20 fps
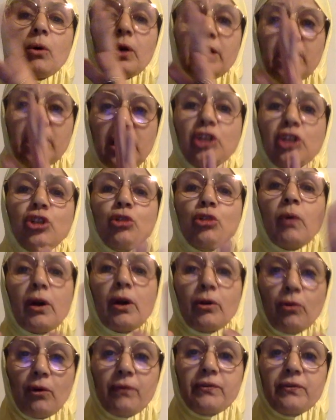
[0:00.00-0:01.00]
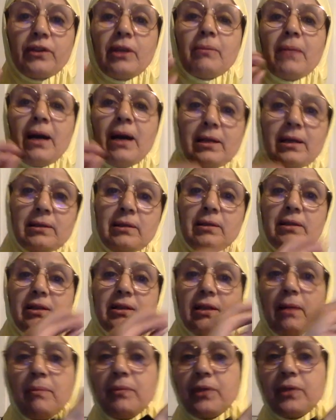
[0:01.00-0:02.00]
each one of them has a
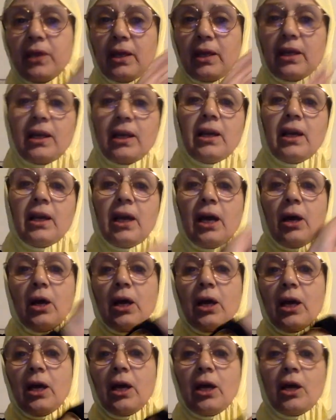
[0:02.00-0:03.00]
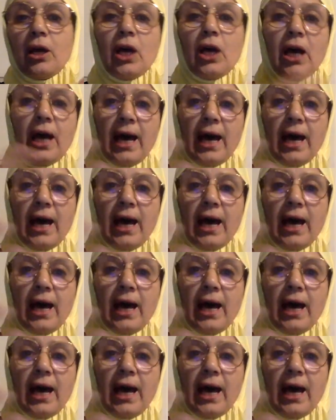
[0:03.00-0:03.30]
something uh,